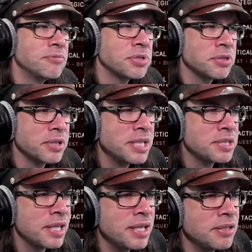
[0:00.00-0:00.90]
So that's
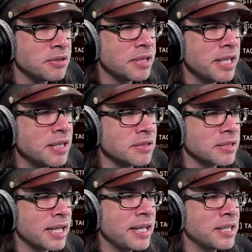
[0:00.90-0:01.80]
kind of the lay of the
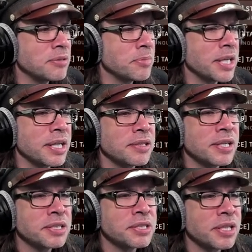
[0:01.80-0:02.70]
land, man.
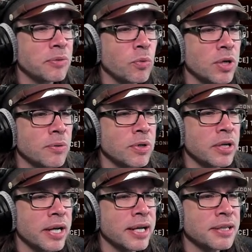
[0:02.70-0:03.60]
That's like where we're
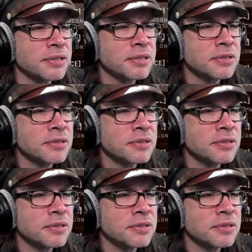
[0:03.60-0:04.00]
at.